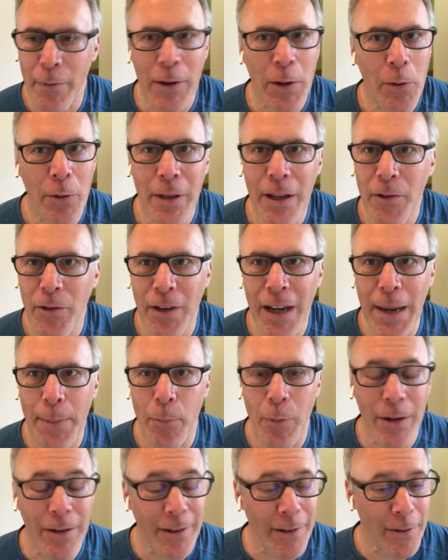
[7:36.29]
on the cheap,
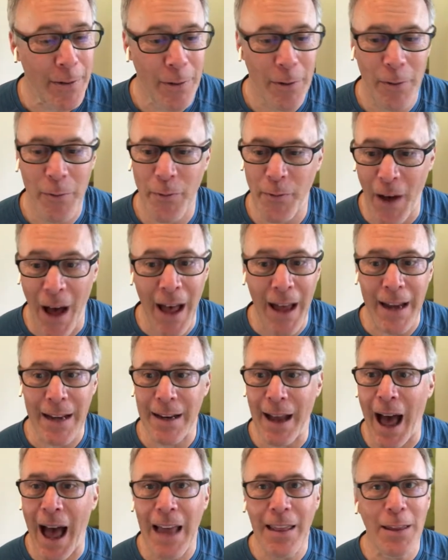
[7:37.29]
which is fine.
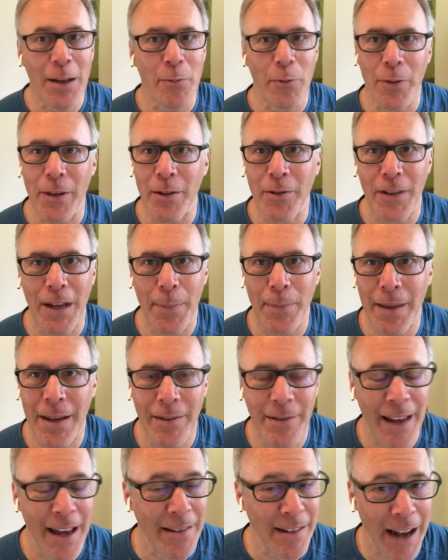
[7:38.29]
I live on the cheap
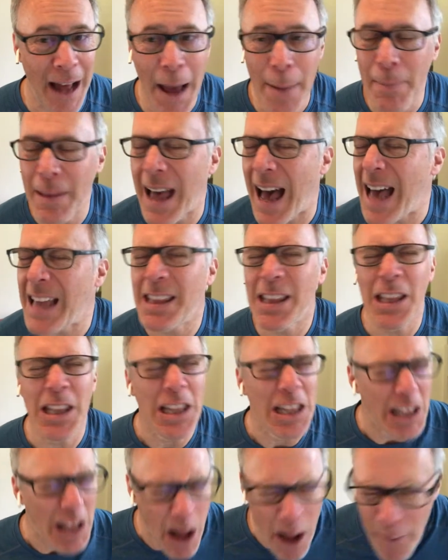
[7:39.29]
these days and I
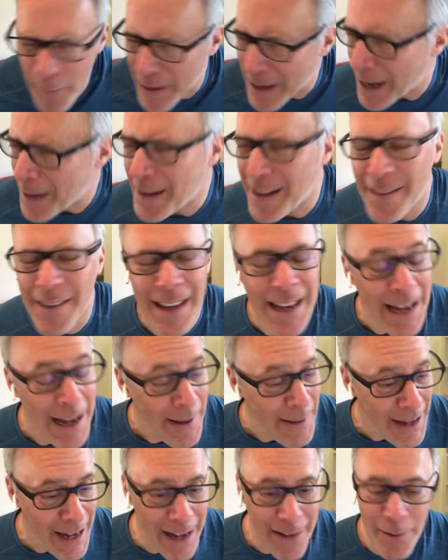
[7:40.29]
love it.
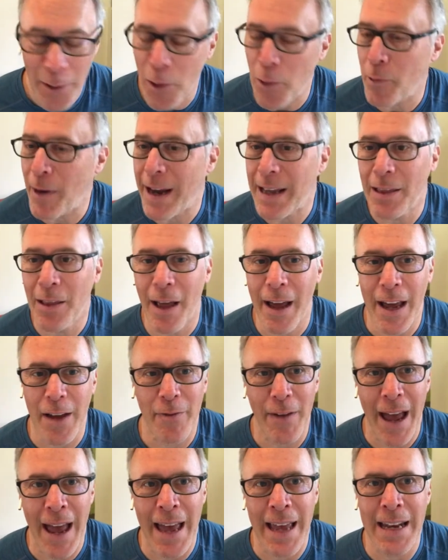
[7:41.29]
It's a great
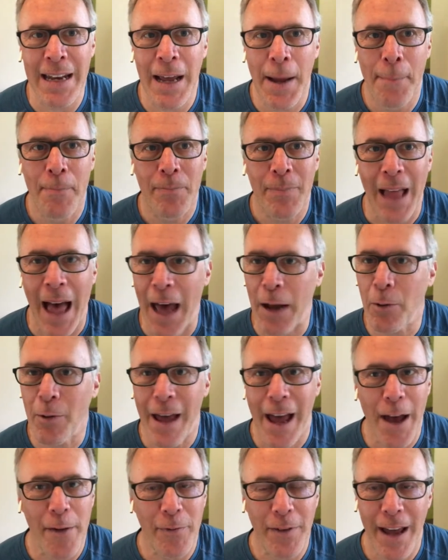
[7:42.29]
life and I don't
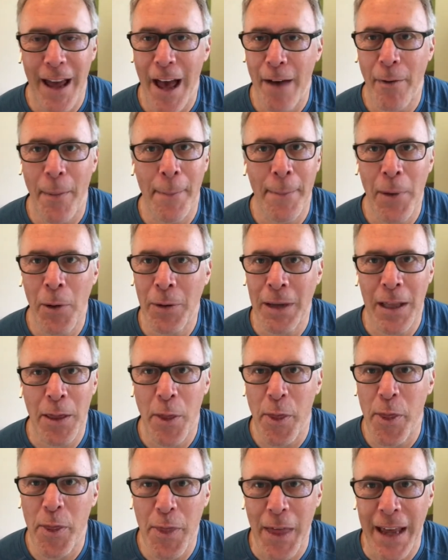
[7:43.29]
have to have a million
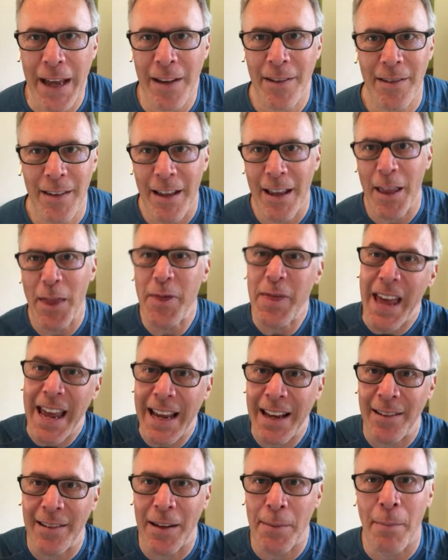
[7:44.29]

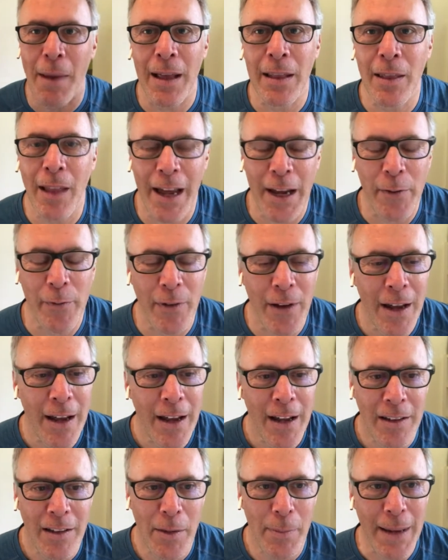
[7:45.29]
things in my life
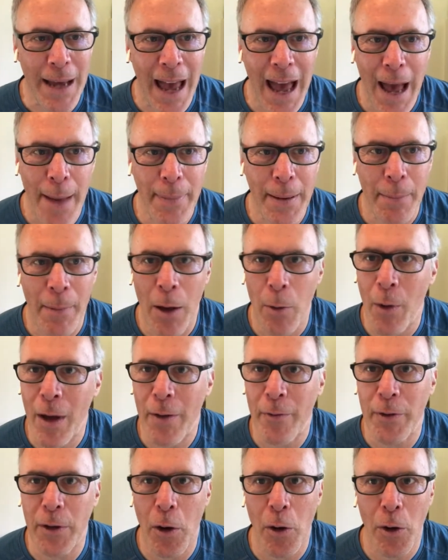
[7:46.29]
to be happy. My
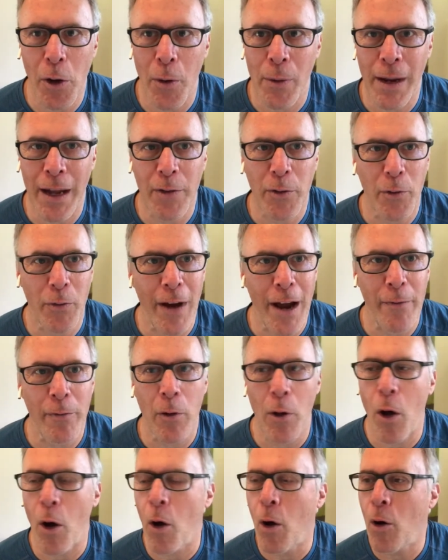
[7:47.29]
wife Jayco and I
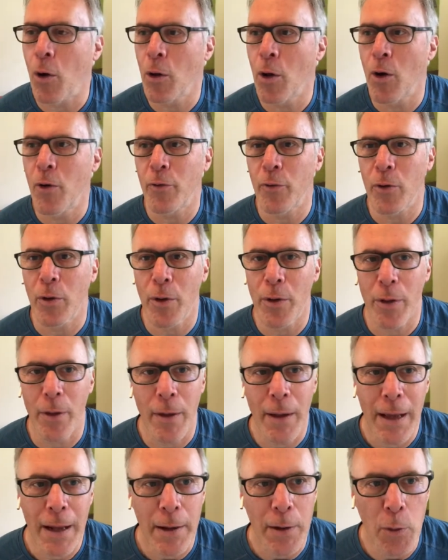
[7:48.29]
travel all over
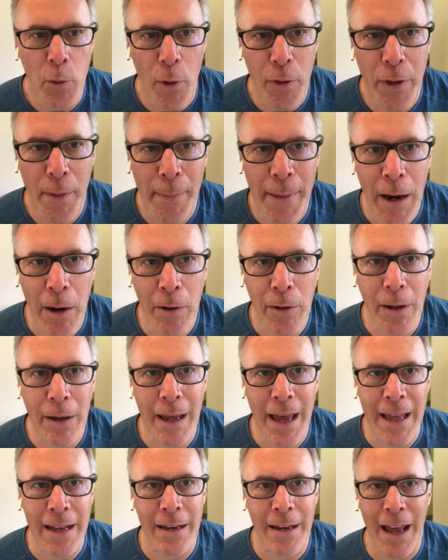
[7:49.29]
North
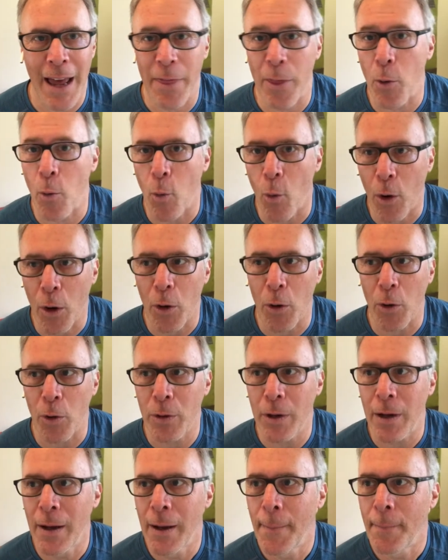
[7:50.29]
America and the
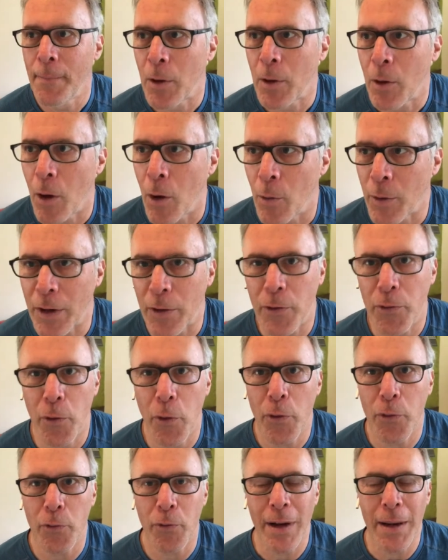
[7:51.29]
world on a
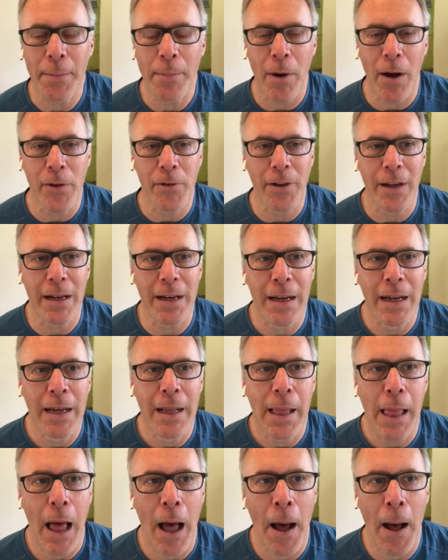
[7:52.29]
shoestring budget.
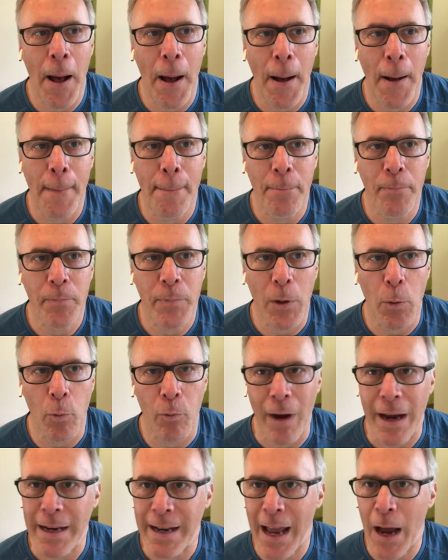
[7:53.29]

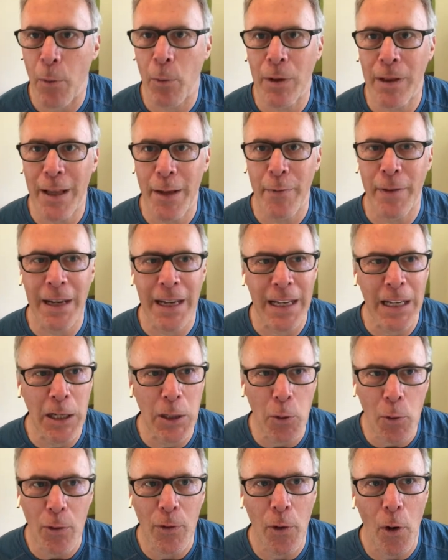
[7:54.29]
Right now we're living in
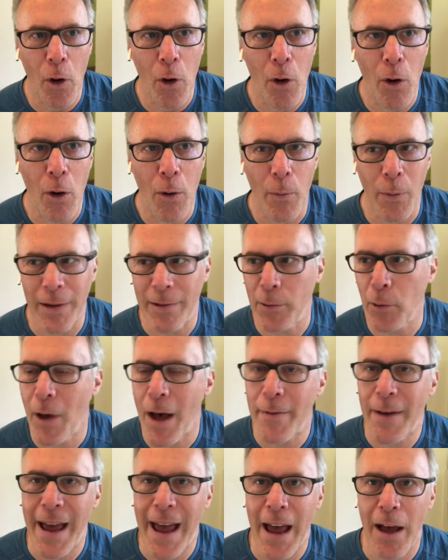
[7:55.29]
Utah. We still
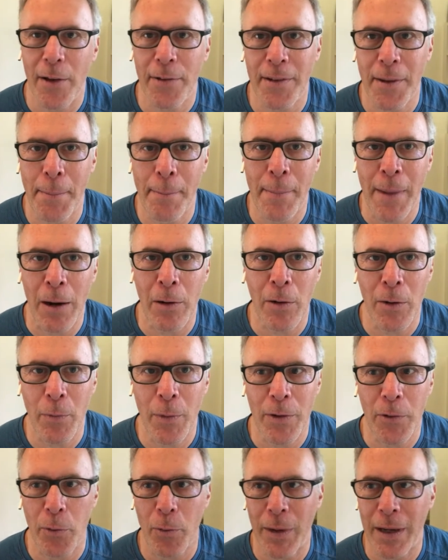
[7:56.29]
have a house in Maryland,
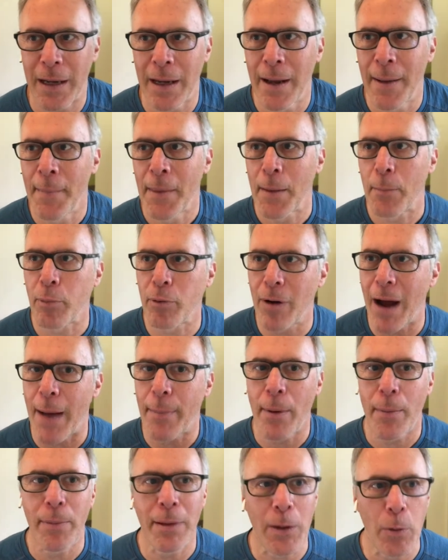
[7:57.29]
which we
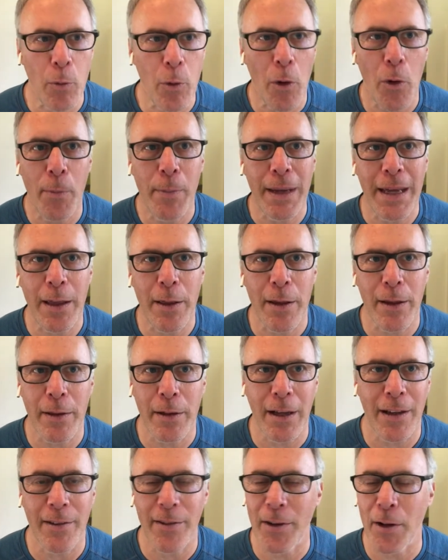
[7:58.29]
probably will be
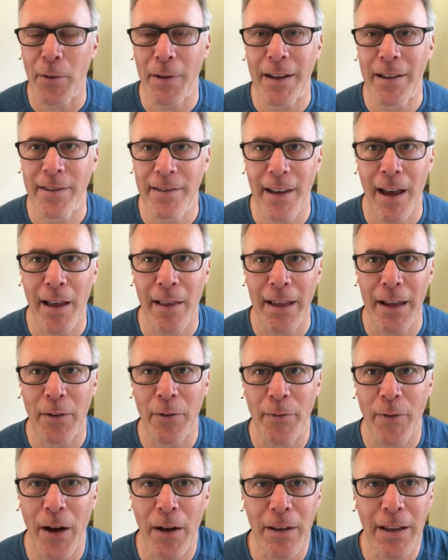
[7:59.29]
considering selling
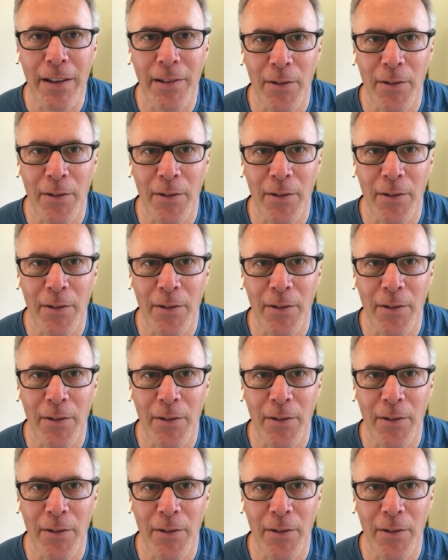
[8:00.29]
fairly